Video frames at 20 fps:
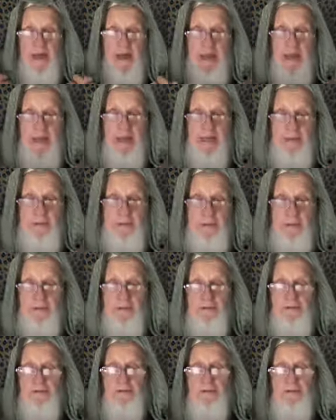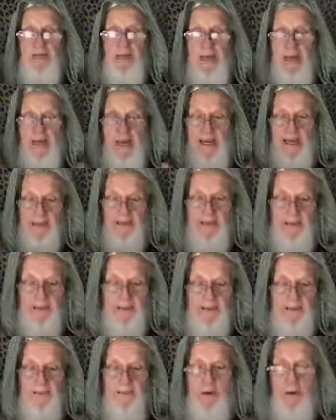angels and
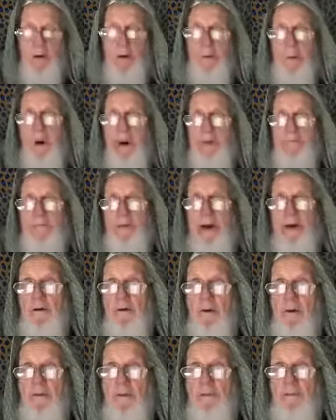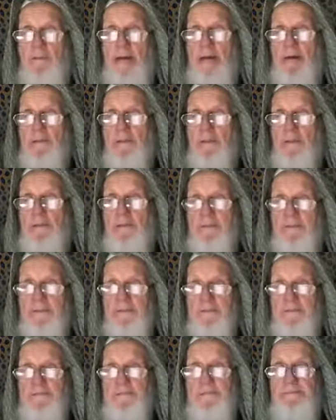him wiped out all the bad
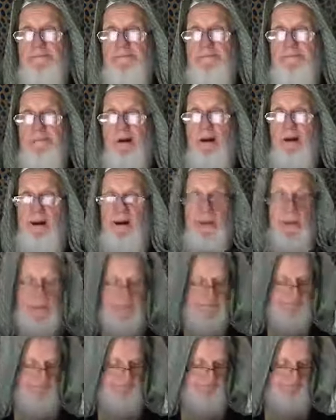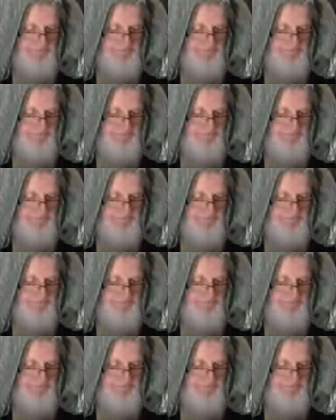ones. All right?